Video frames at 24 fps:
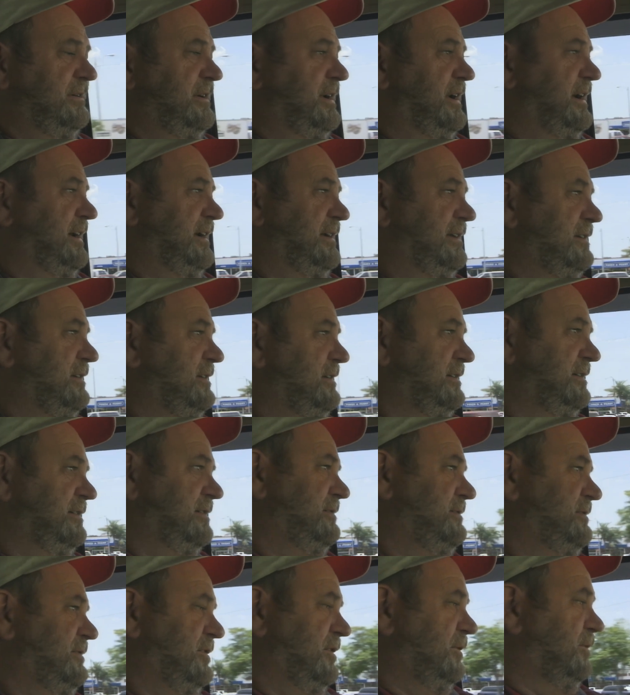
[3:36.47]
and
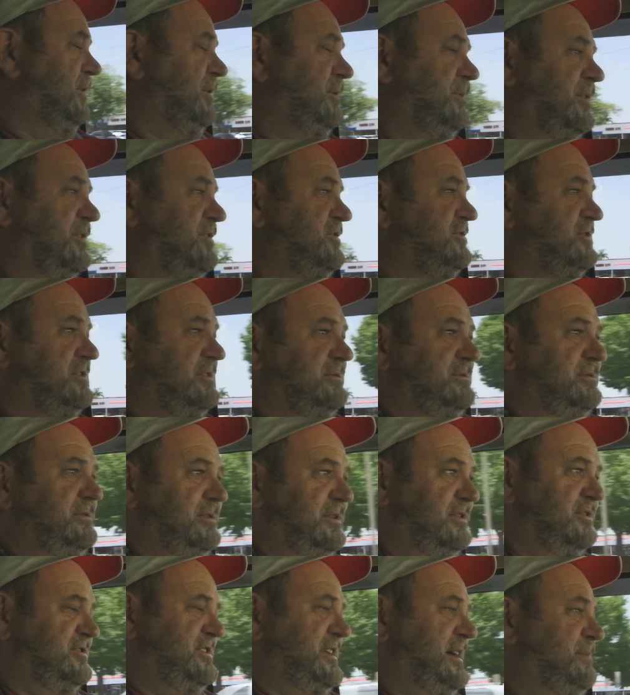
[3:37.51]
no one wants to
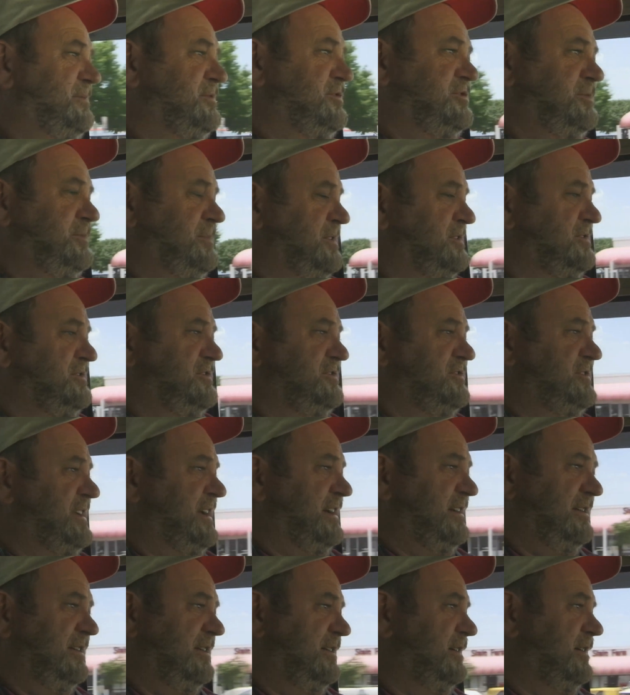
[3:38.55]
establish a business
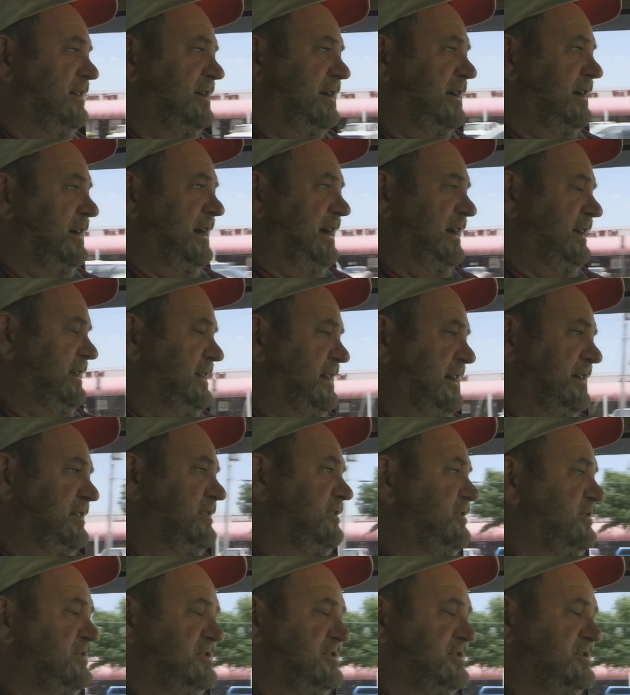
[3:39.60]
down there and cater to